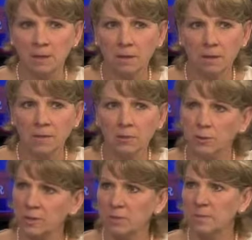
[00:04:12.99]
they
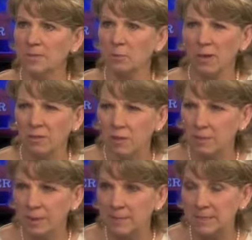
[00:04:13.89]
look at them and say, well, I thought
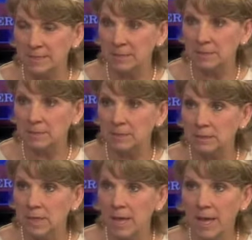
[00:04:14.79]
you had
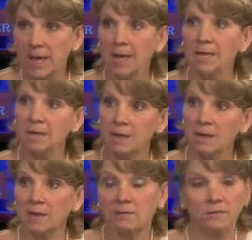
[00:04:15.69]
mastectomies. And
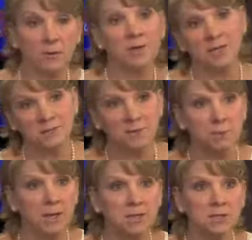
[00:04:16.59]
it's very nice for
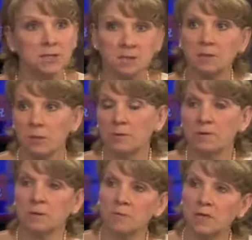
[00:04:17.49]
the patients to know
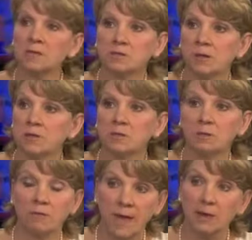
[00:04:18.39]
that their
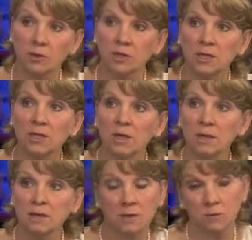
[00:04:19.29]
reconstructions are that good
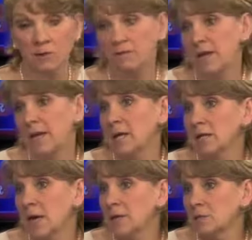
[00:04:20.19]
that you can fake out
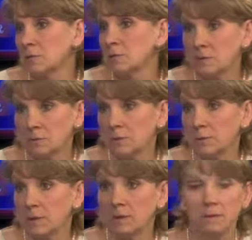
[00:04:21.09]
a doctor, so to
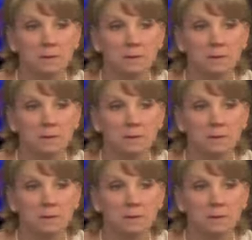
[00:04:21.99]
speak.